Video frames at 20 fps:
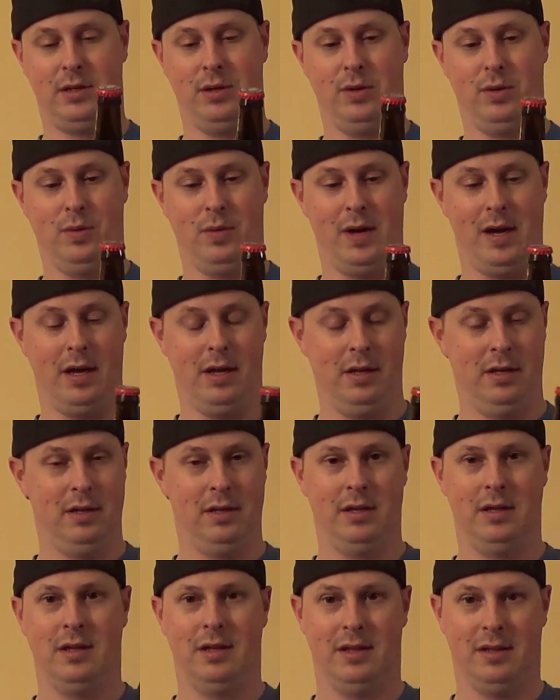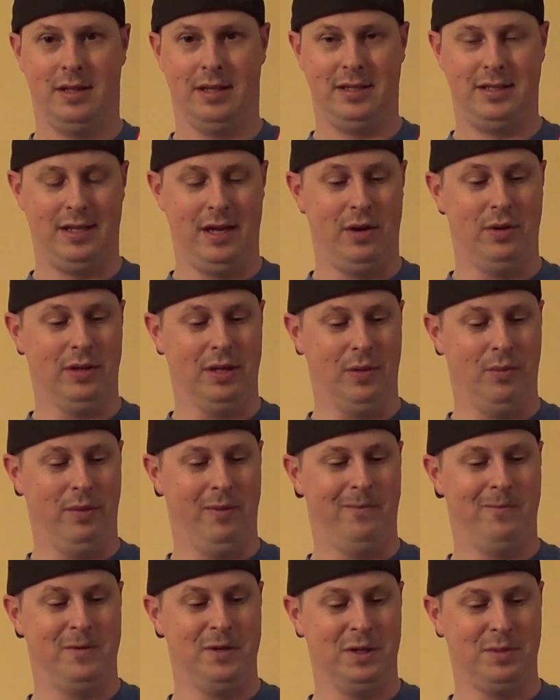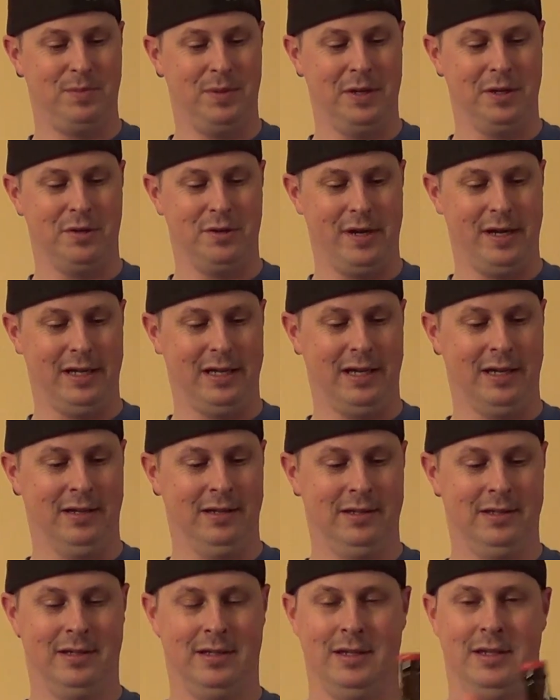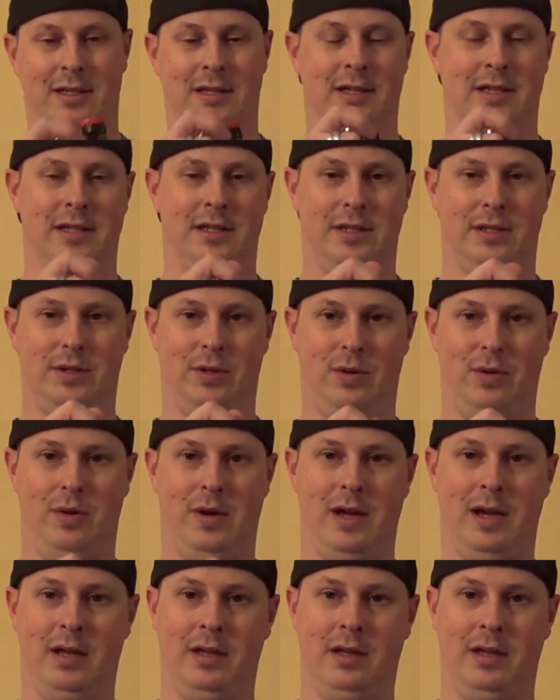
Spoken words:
to the stout that we've just been drinking. So